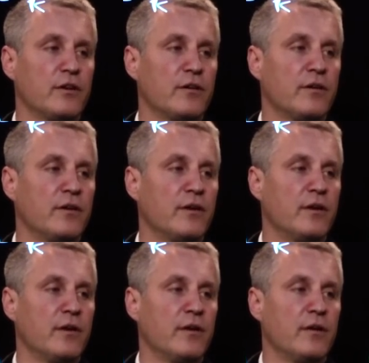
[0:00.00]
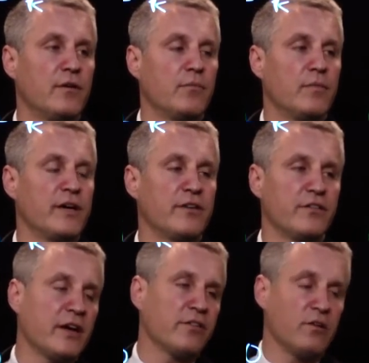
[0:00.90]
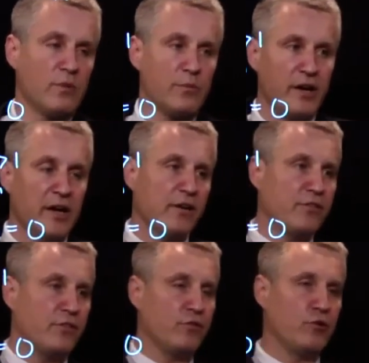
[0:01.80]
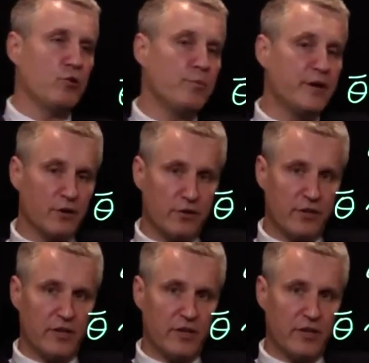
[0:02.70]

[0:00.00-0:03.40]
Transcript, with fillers: but not required, if you're ready to work hard,